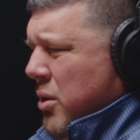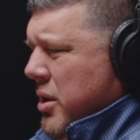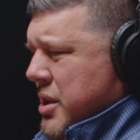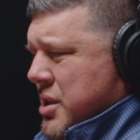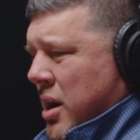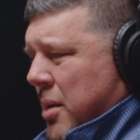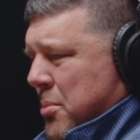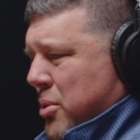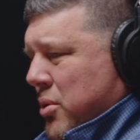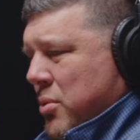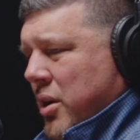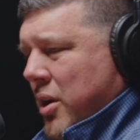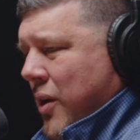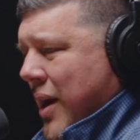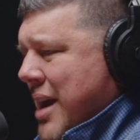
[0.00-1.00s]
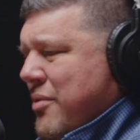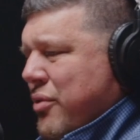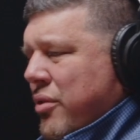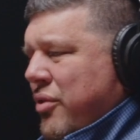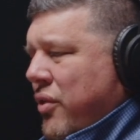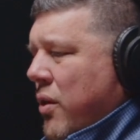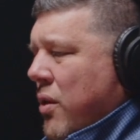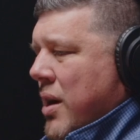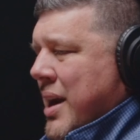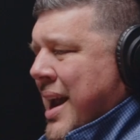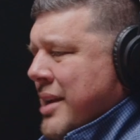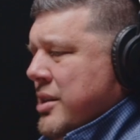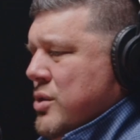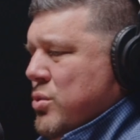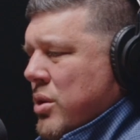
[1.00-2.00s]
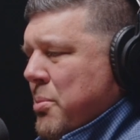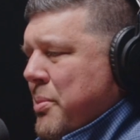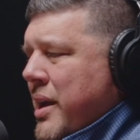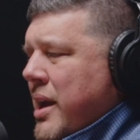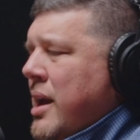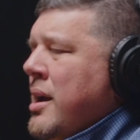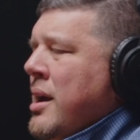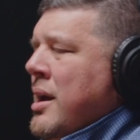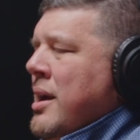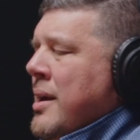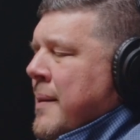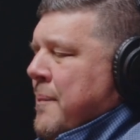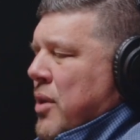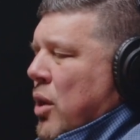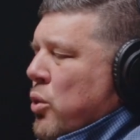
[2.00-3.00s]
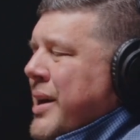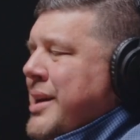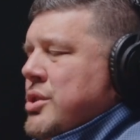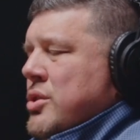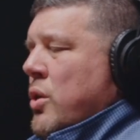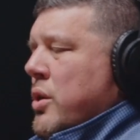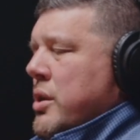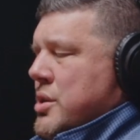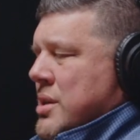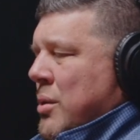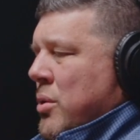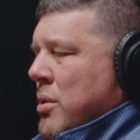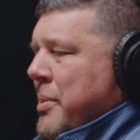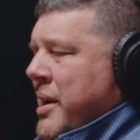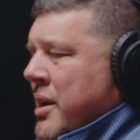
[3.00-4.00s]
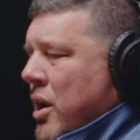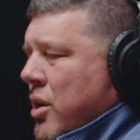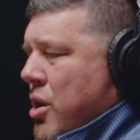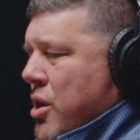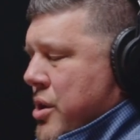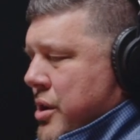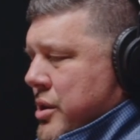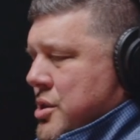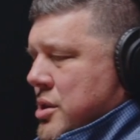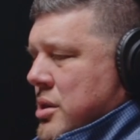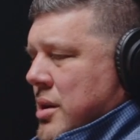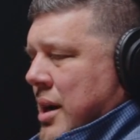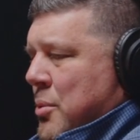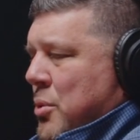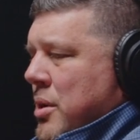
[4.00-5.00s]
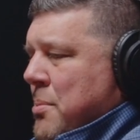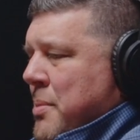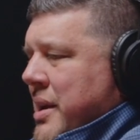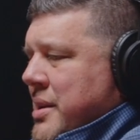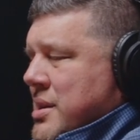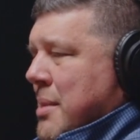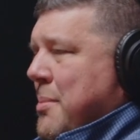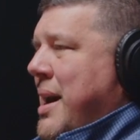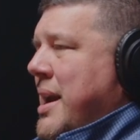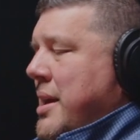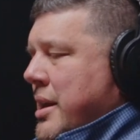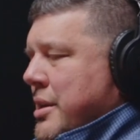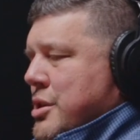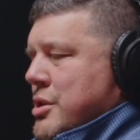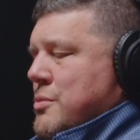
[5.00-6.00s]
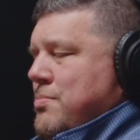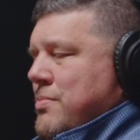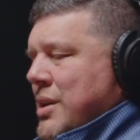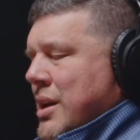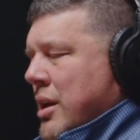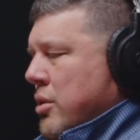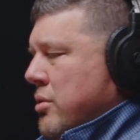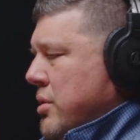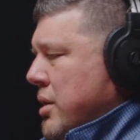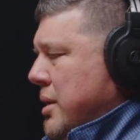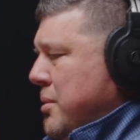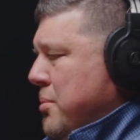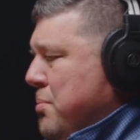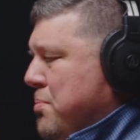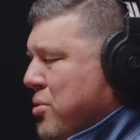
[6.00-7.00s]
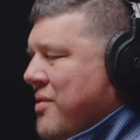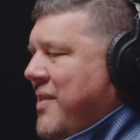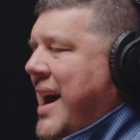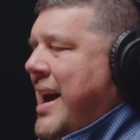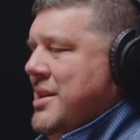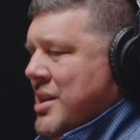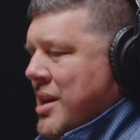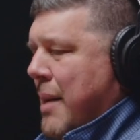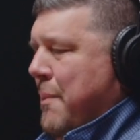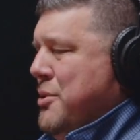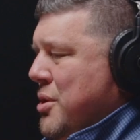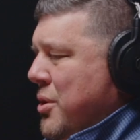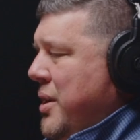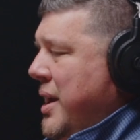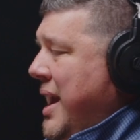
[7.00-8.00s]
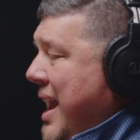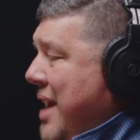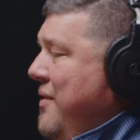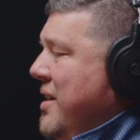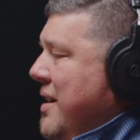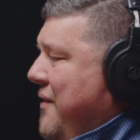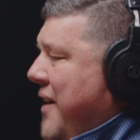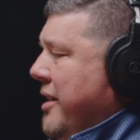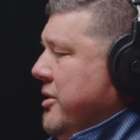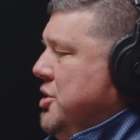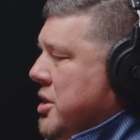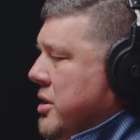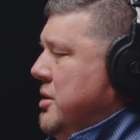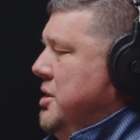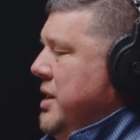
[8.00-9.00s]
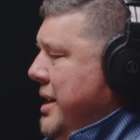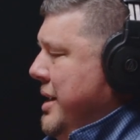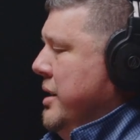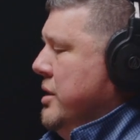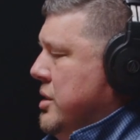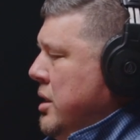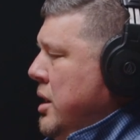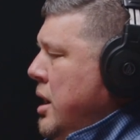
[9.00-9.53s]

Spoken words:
just humbled. We're grateful for it. And I just want to be a resource. I want to be an encourager. I want to be somebody that just, provides an opportunity, even if our church is